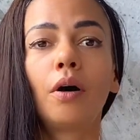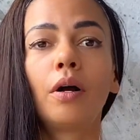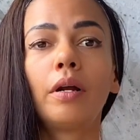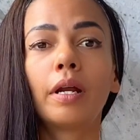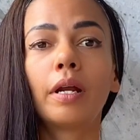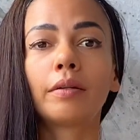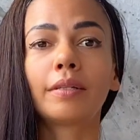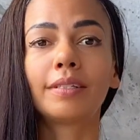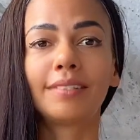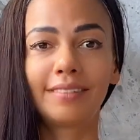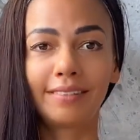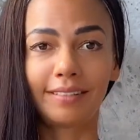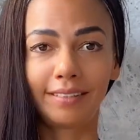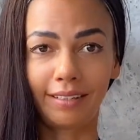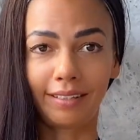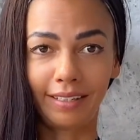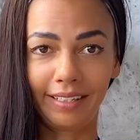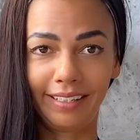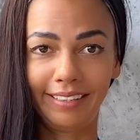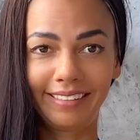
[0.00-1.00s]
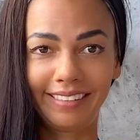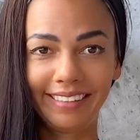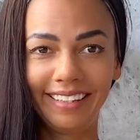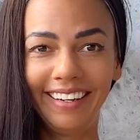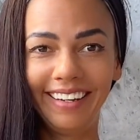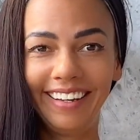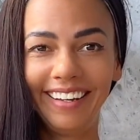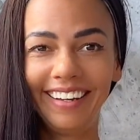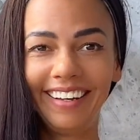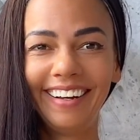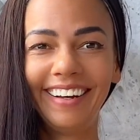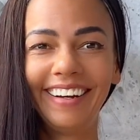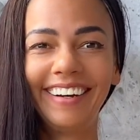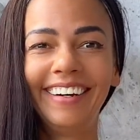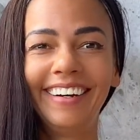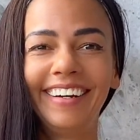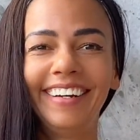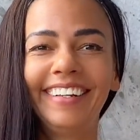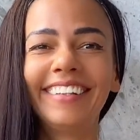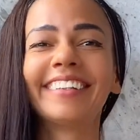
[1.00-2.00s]
Now listen to this.
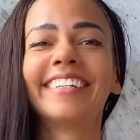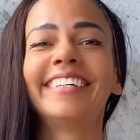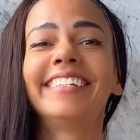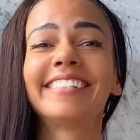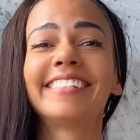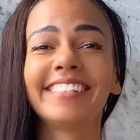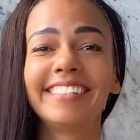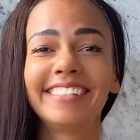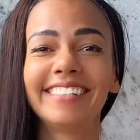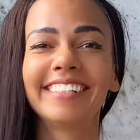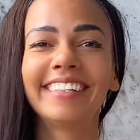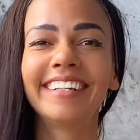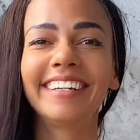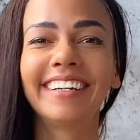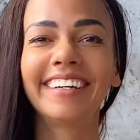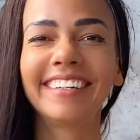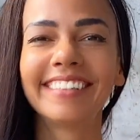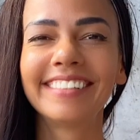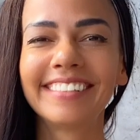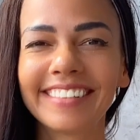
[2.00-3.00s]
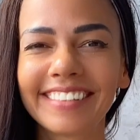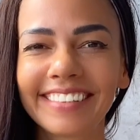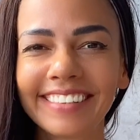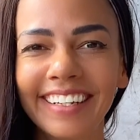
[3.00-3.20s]
Listen to this.